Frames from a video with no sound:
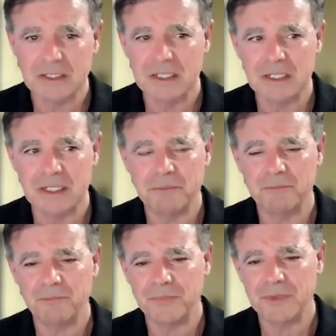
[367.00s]

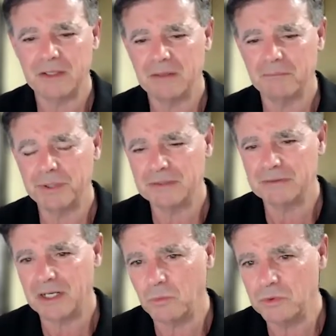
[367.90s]
But
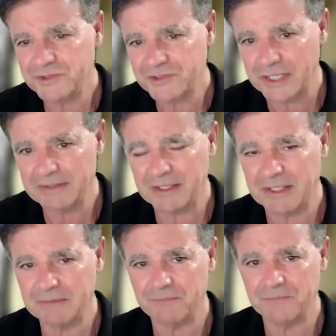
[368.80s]
I will say
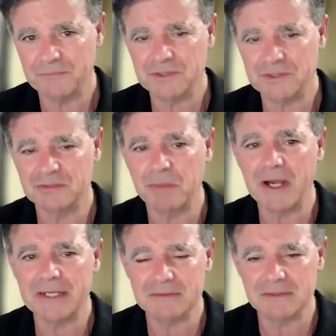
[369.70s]
that
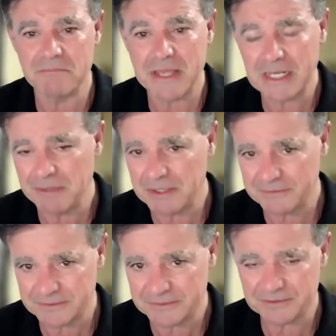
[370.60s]
despite the many
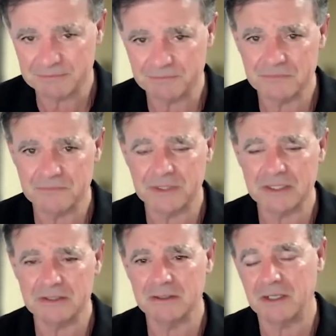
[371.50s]
benefits
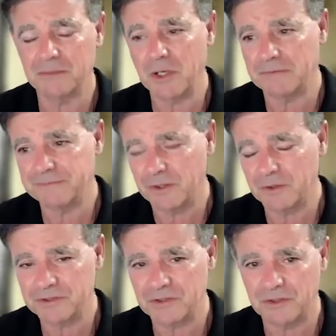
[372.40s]
that I'm going to
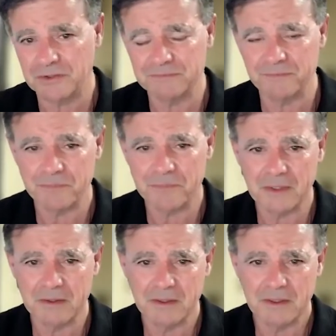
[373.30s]
focus on
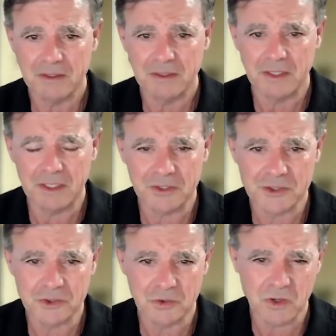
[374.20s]
in a
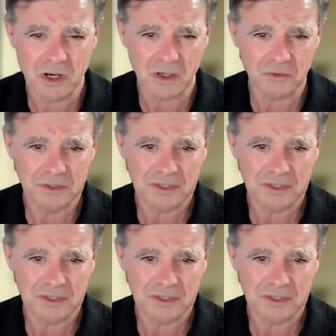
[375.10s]
short while,